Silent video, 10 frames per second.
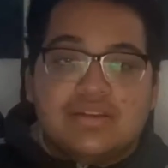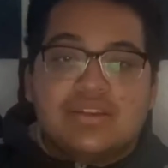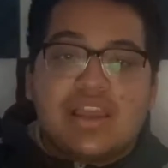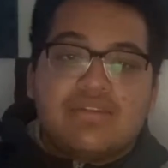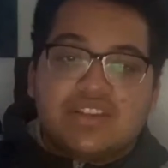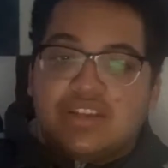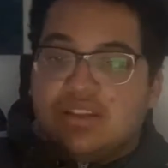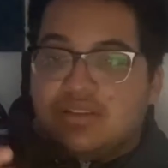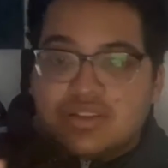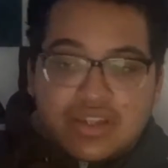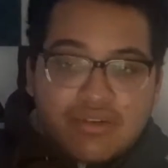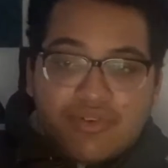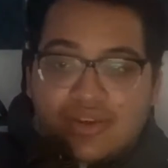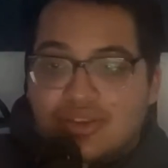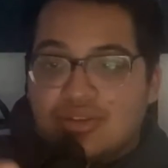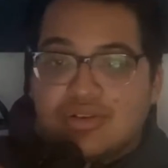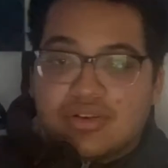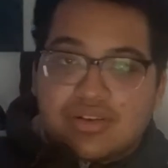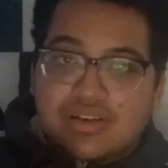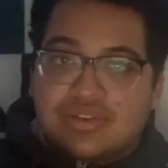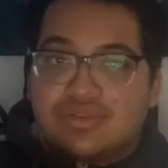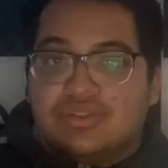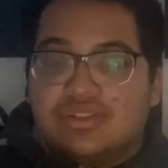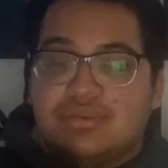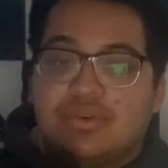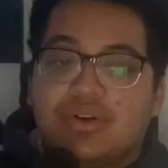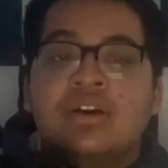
They've seen stuff like the Dark Knight trilogy. But